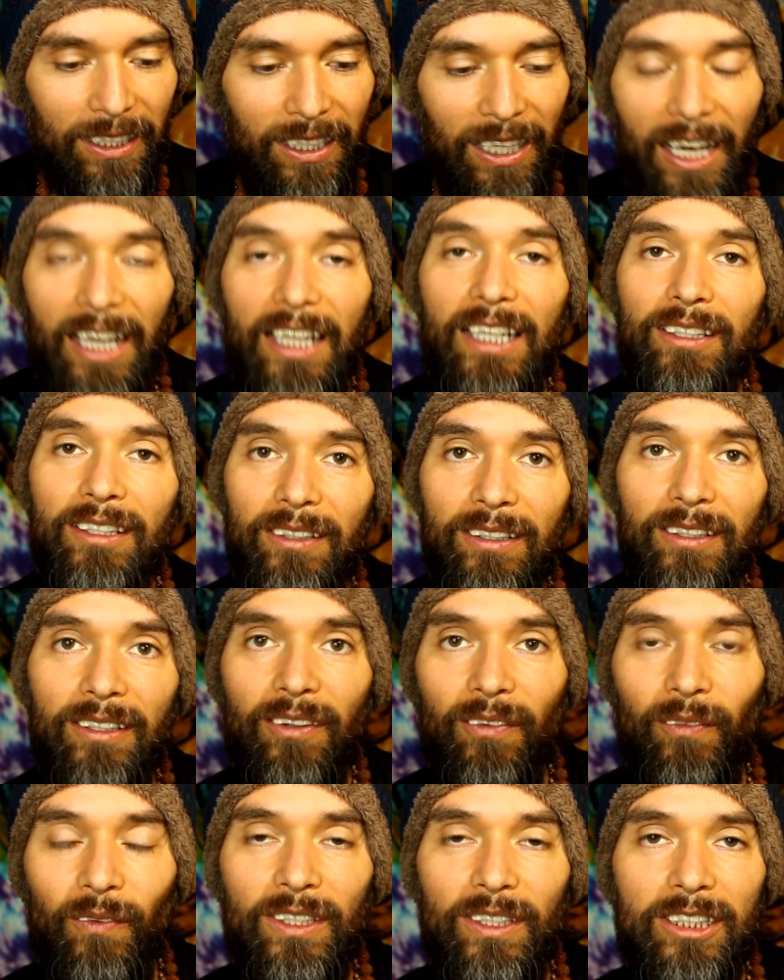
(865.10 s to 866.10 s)
And
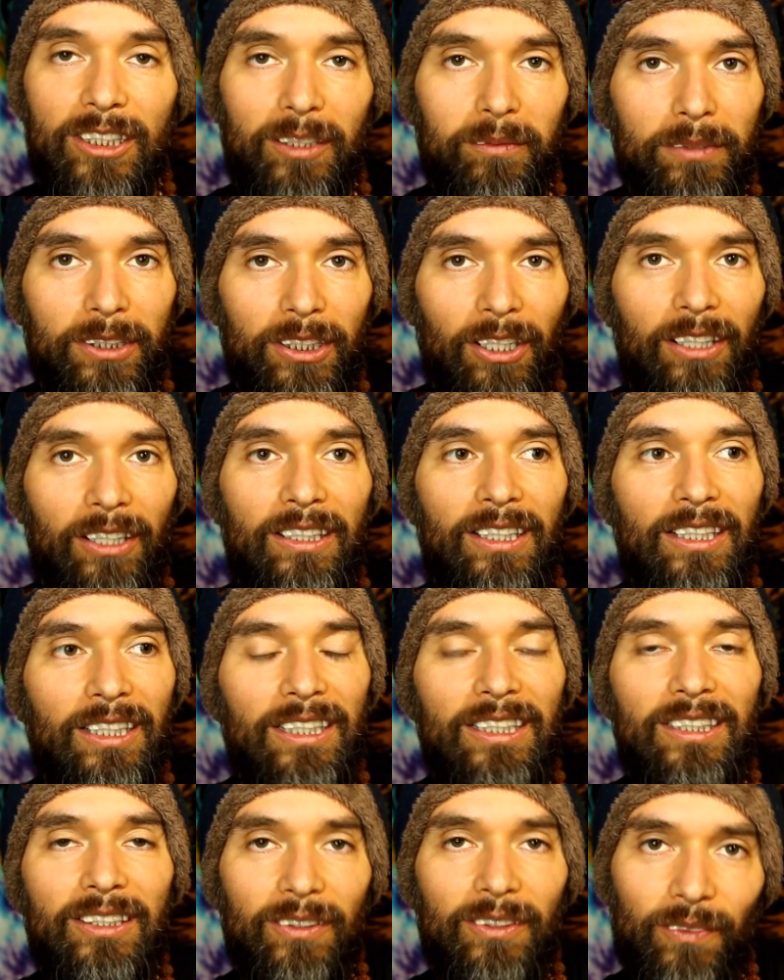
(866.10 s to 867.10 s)
with some
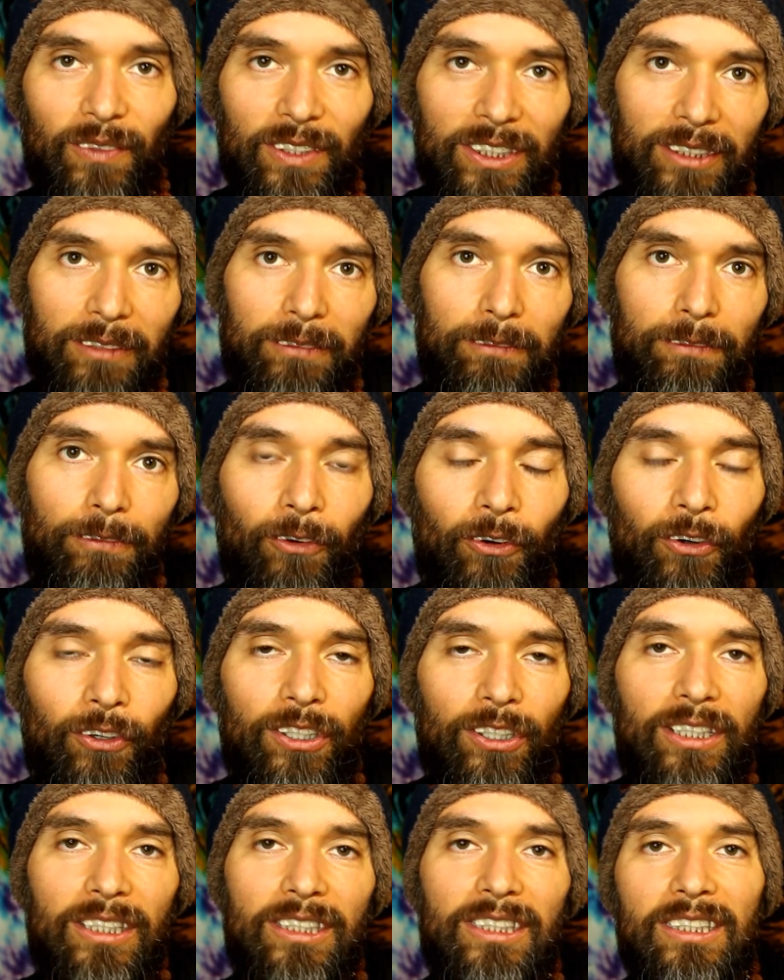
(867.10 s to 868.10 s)
darkness, with some
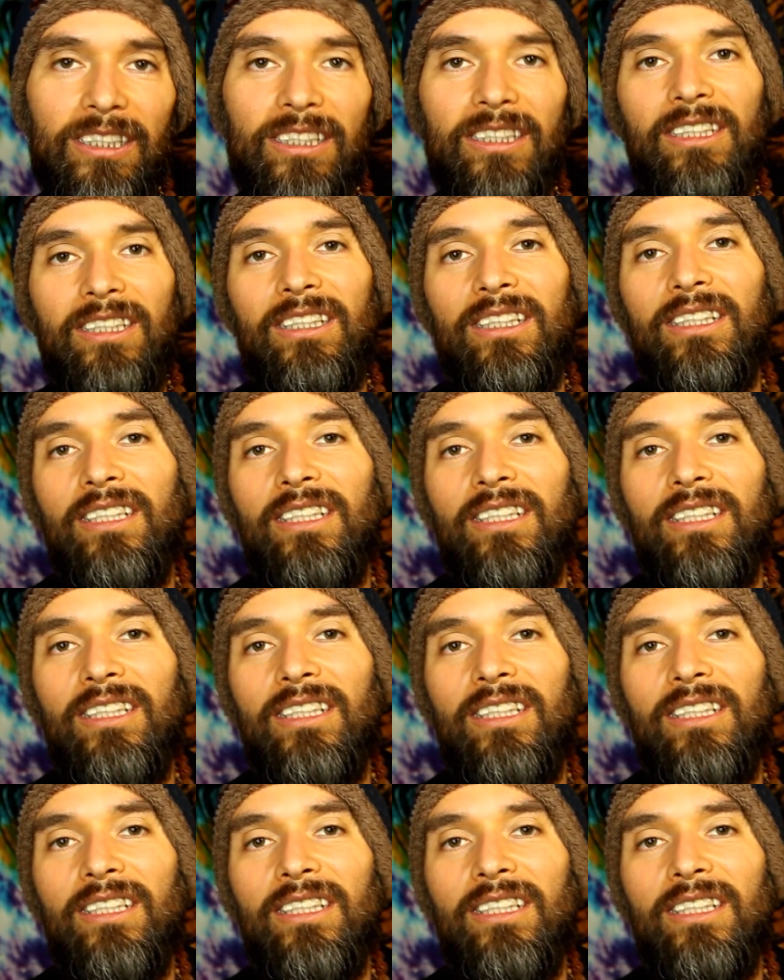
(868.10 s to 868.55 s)
force.